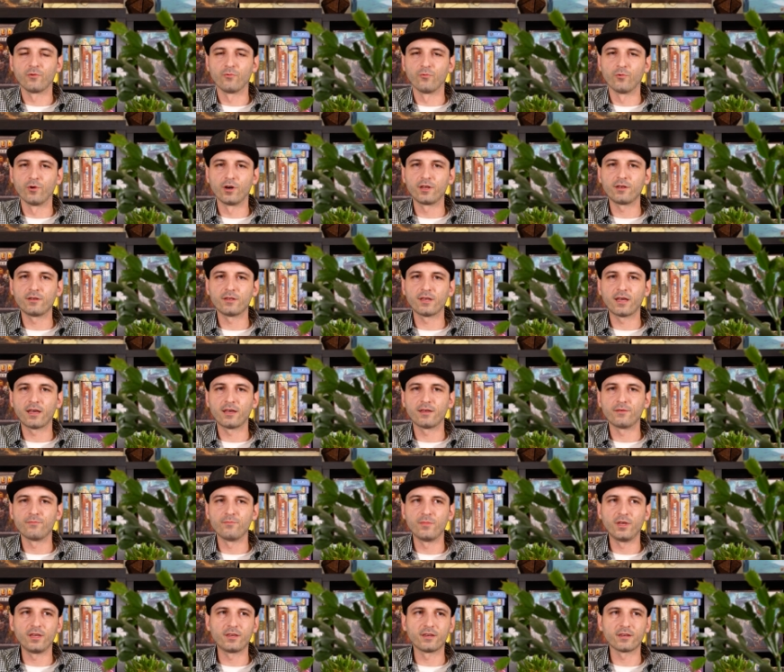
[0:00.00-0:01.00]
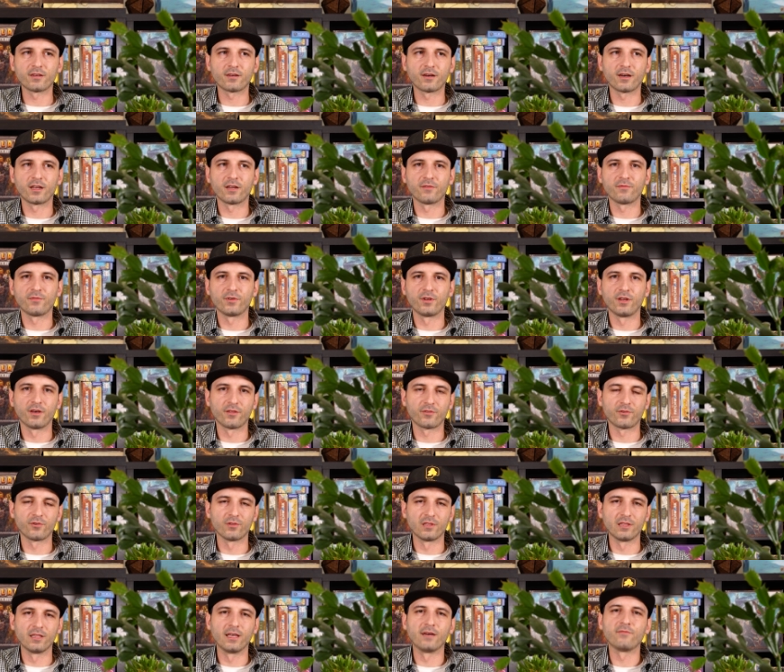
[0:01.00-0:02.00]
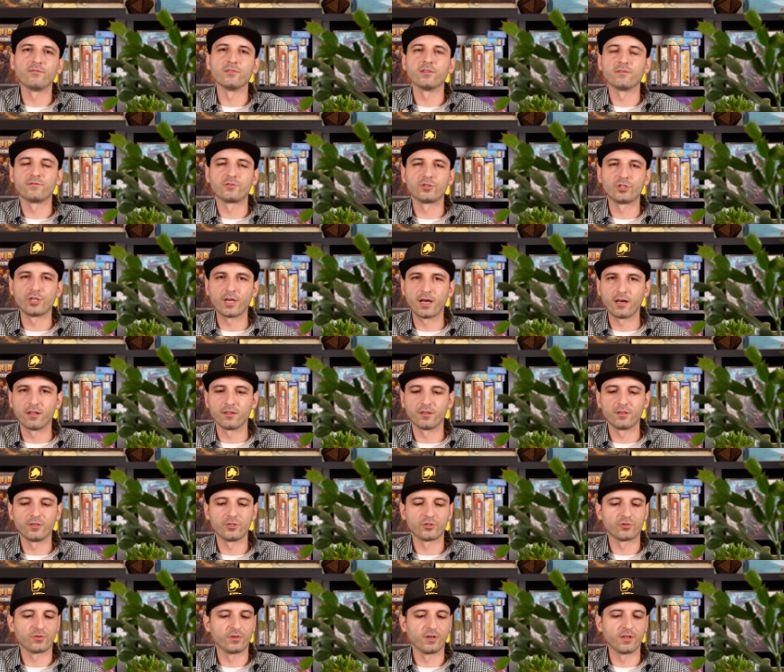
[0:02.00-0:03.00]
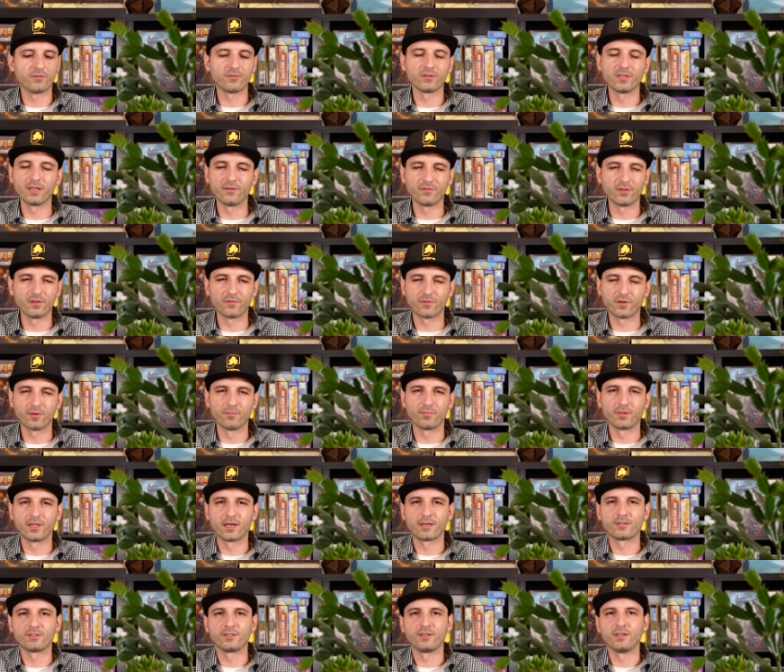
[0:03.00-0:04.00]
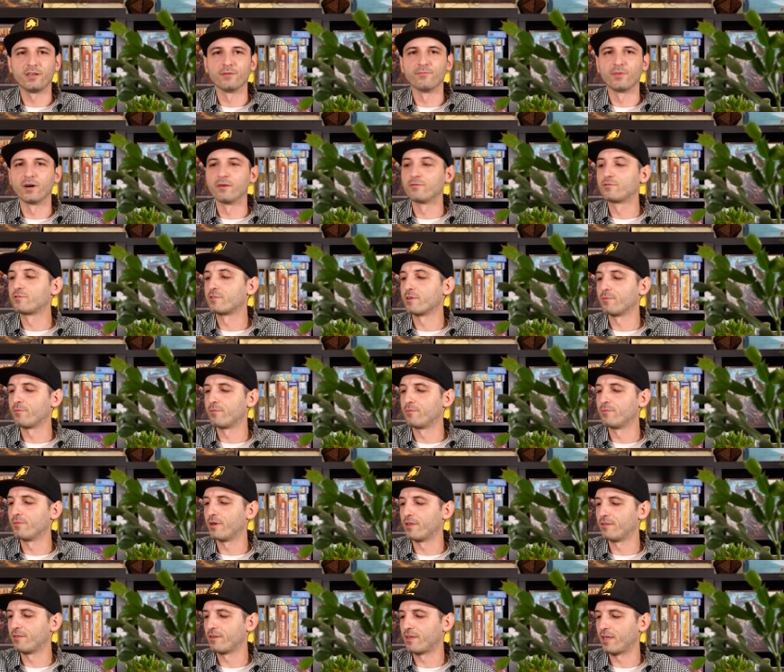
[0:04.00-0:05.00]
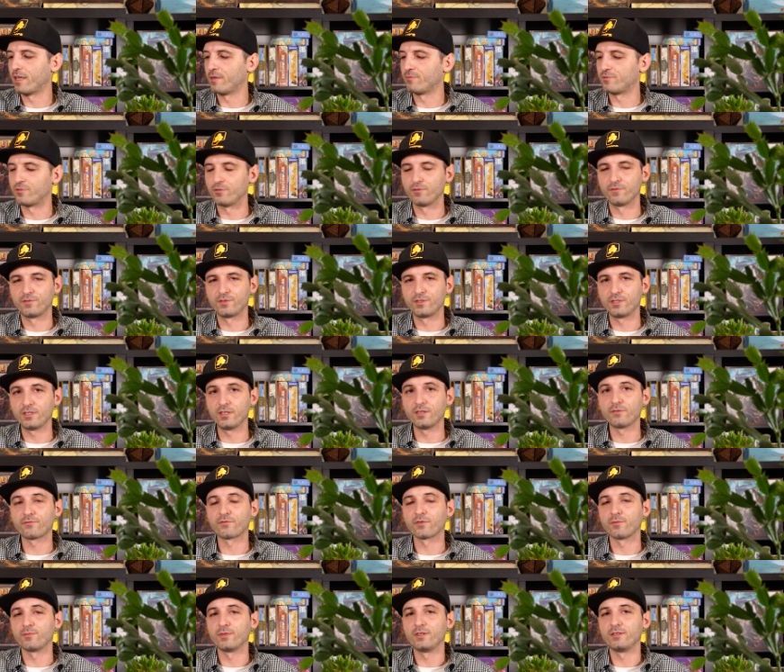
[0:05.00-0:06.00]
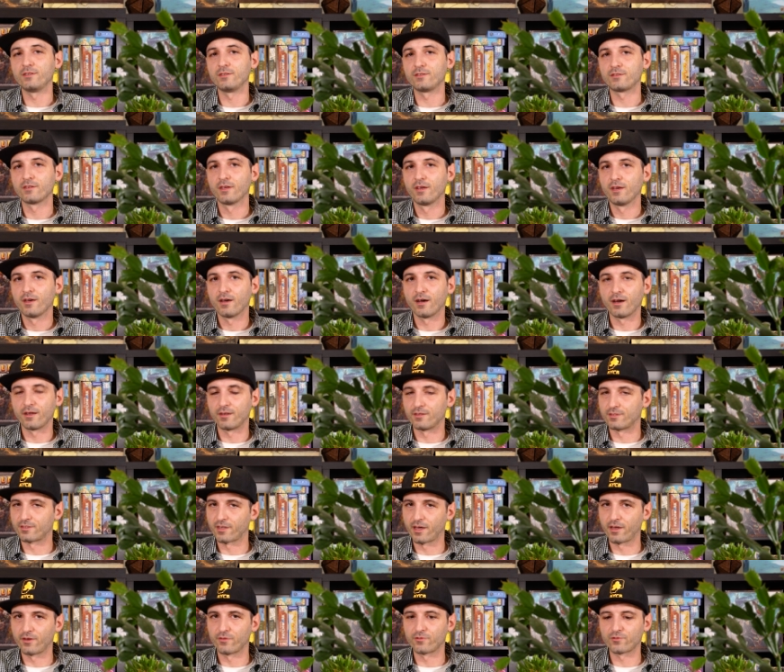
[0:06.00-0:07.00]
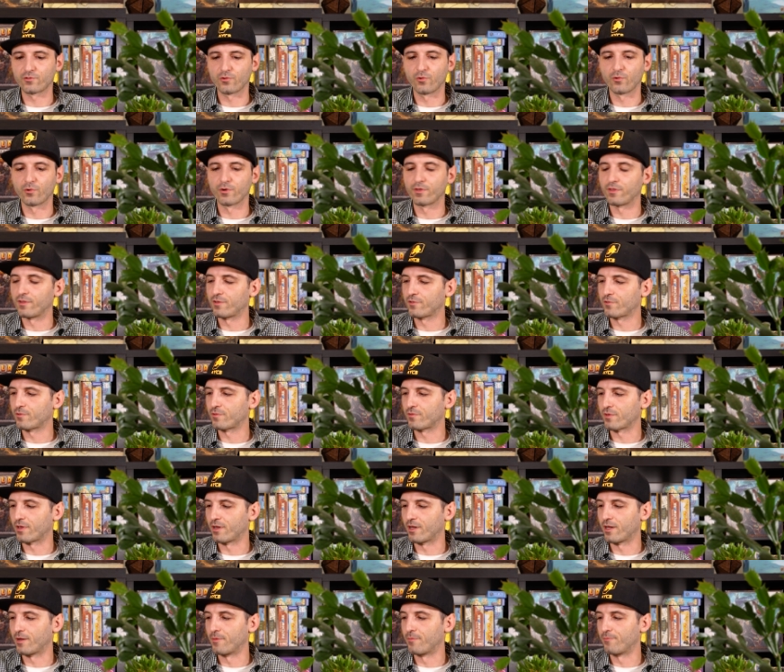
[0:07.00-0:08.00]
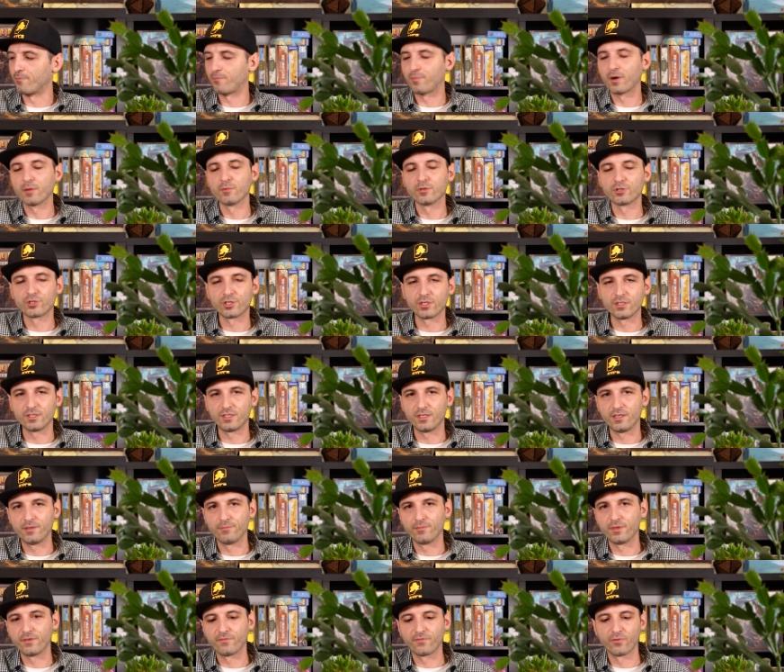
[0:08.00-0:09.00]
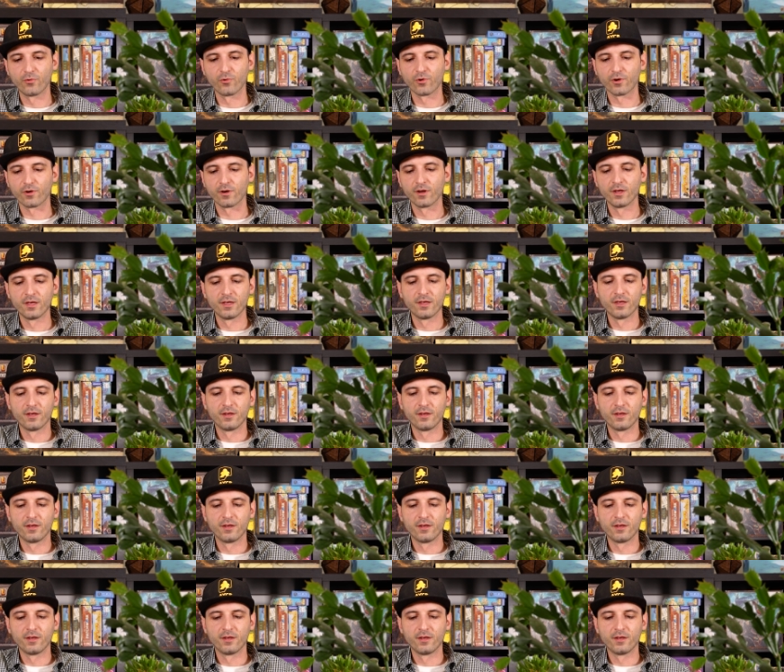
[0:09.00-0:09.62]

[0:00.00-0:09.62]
and what make it kind of another level of challenge or another level of complexity above some of the games that you've seen from these designers or this publishing team before.